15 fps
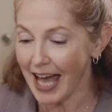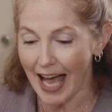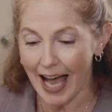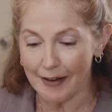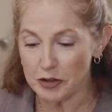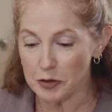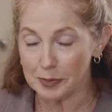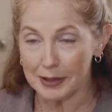
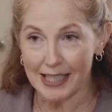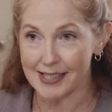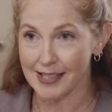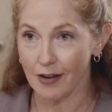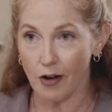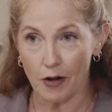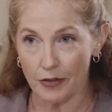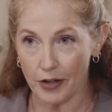After
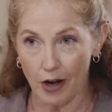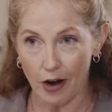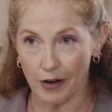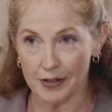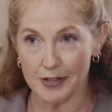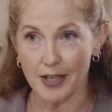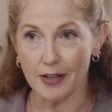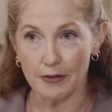placing all the
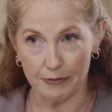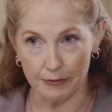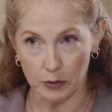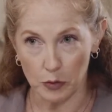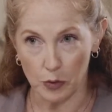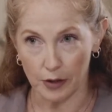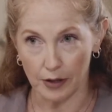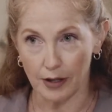cards on the
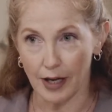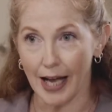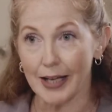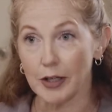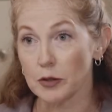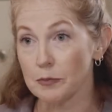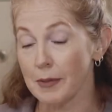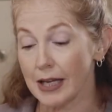floor, I
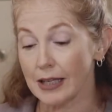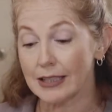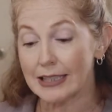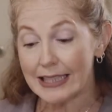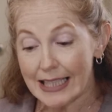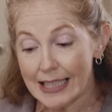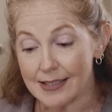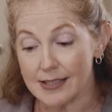could make a
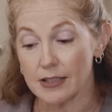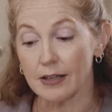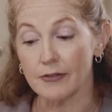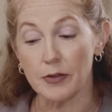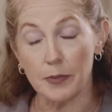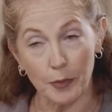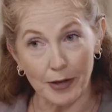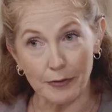list of
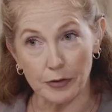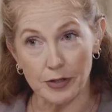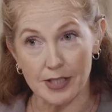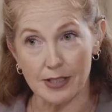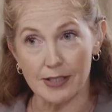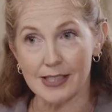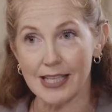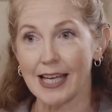the
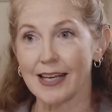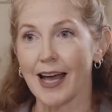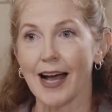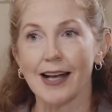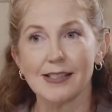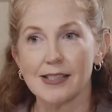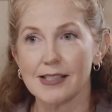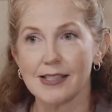preferences and ask